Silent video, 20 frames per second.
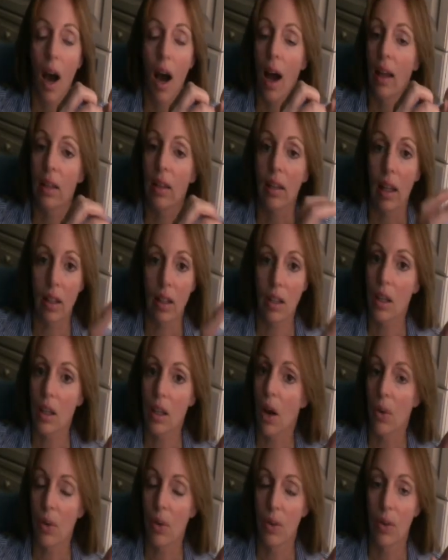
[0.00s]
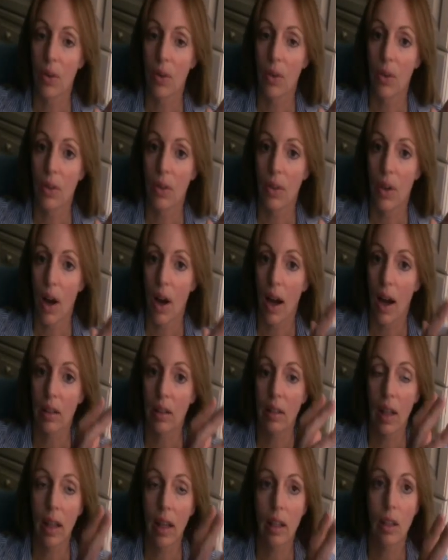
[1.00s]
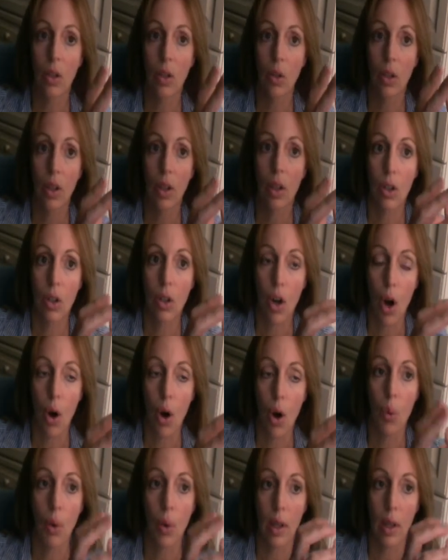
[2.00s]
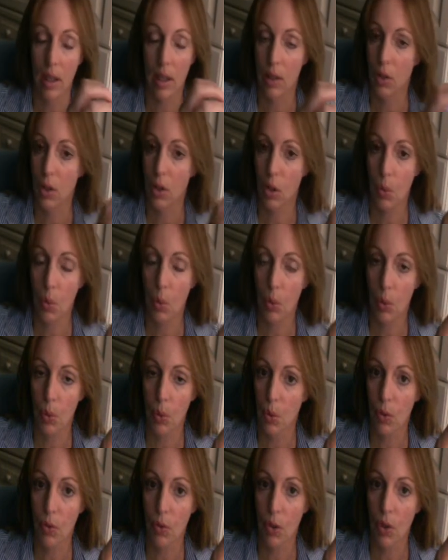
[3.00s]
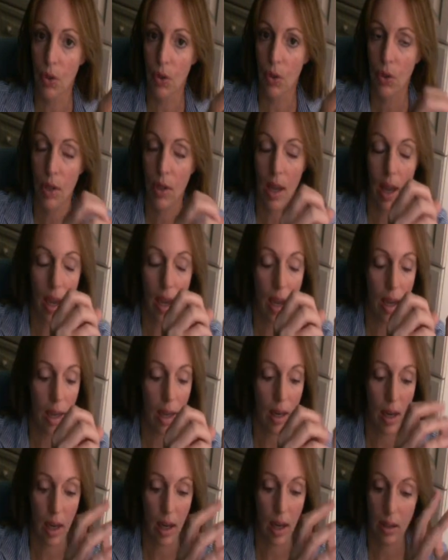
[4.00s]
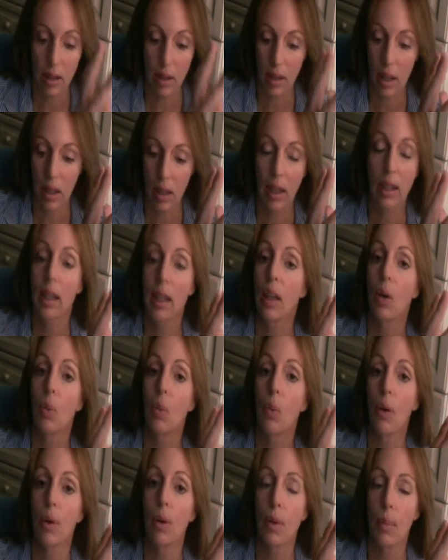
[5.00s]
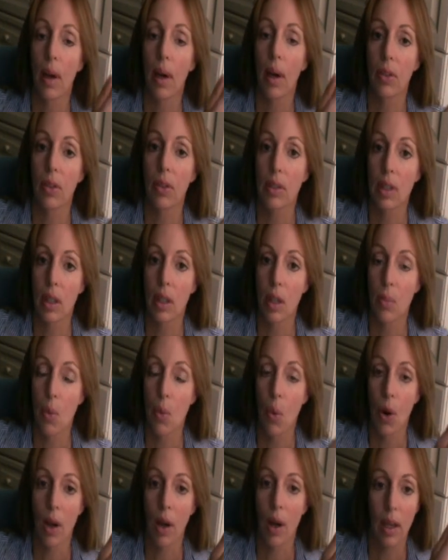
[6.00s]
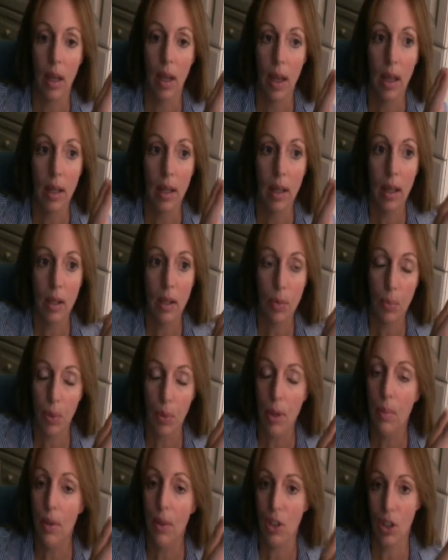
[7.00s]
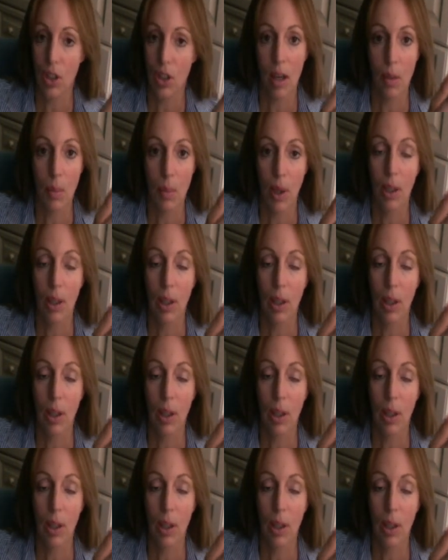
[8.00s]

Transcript: let it go. I let it go into the universe, and I said, I can't worry about this anymore. It's pretty much out of my